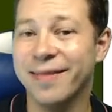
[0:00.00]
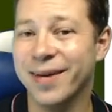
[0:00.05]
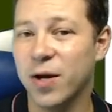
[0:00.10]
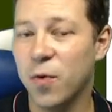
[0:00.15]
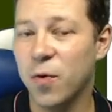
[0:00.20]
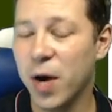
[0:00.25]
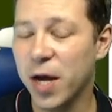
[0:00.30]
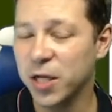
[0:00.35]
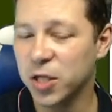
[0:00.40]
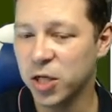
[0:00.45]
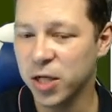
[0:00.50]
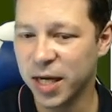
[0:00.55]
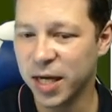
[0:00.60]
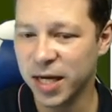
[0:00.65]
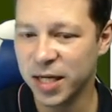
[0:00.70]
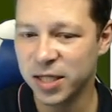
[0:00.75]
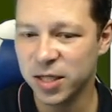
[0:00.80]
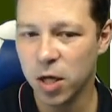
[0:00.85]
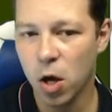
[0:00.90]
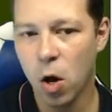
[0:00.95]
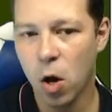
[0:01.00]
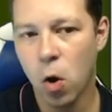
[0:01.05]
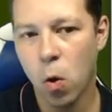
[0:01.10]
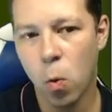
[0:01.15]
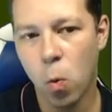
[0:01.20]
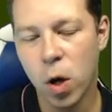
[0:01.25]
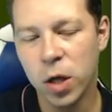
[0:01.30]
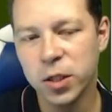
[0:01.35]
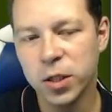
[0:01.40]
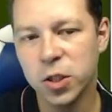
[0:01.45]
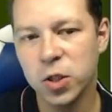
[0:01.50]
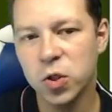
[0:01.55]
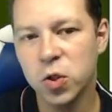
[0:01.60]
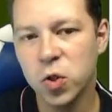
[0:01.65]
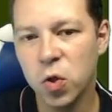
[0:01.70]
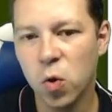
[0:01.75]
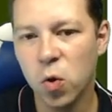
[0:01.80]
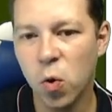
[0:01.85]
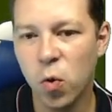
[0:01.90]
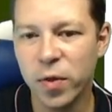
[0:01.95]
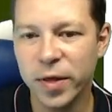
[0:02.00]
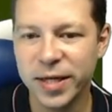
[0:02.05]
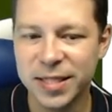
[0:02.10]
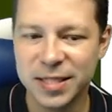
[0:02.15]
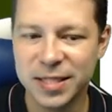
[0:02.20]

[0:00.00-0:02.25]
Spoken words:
The question is what to do